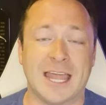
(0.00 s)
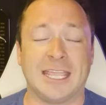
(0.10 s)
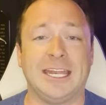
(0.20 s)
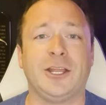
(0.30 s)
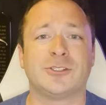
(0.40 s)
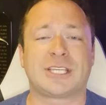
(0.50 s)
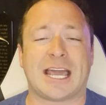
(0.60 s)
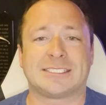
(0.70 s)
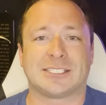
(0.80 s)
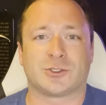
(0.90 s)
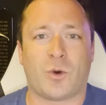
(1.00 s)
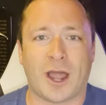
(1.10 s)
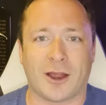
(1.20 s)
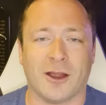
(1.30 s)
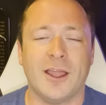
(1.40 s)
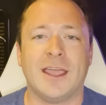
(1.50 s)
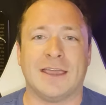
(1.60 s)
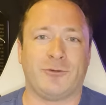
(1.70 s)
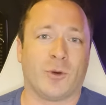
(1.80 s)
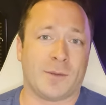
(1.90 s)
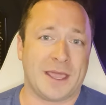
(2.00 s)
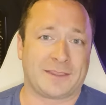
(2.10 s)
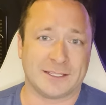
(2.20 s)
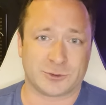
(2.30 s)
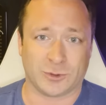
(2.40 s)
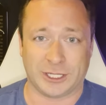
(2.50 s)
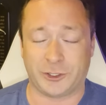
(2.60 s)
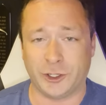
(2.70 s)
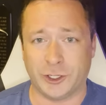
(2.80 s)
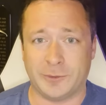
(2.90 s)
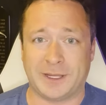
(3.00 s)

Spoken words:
Now you need to use Cat 6 wire if you want to make this really good,